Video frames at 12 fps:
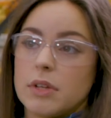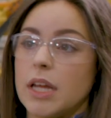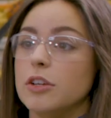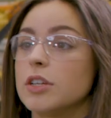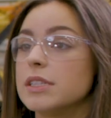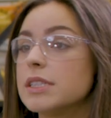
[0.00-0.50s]

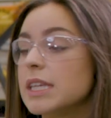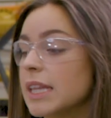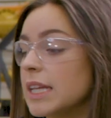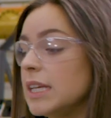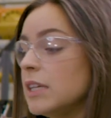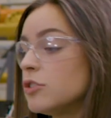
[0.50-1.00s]
And you can see
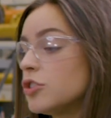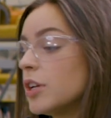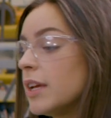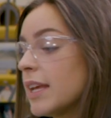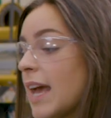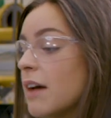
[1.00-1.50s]
that each
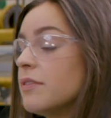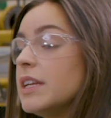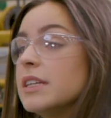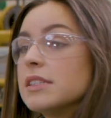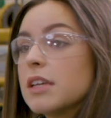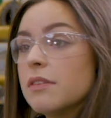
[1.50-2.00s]

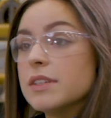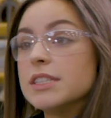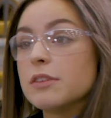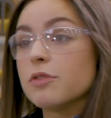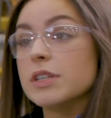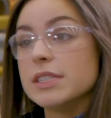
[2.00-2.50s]
cavity is of a
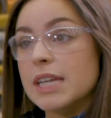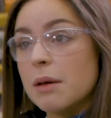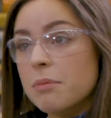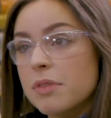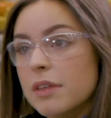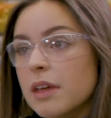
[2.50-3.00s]
different
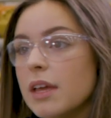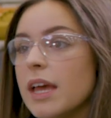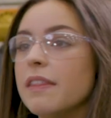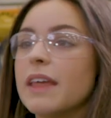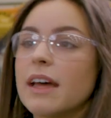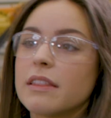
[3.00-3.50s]
depth,
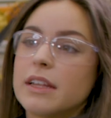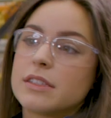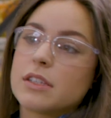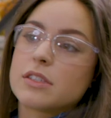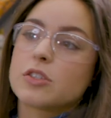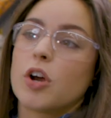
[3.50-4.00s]
and that lets
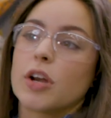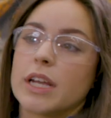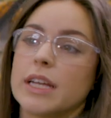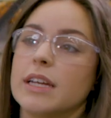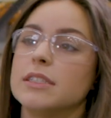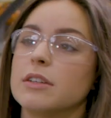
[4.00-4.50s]
us
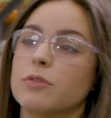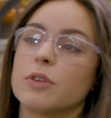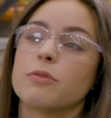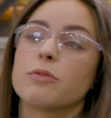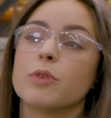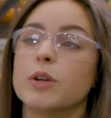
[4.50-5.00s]
target a
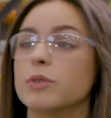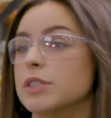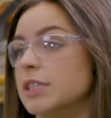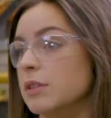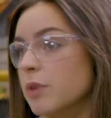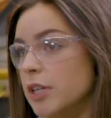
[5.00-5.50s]
different
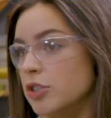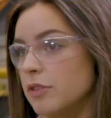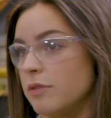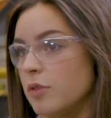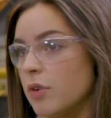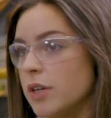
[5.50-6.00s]
frequency range
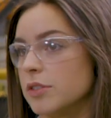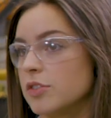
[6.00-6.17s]
of noise.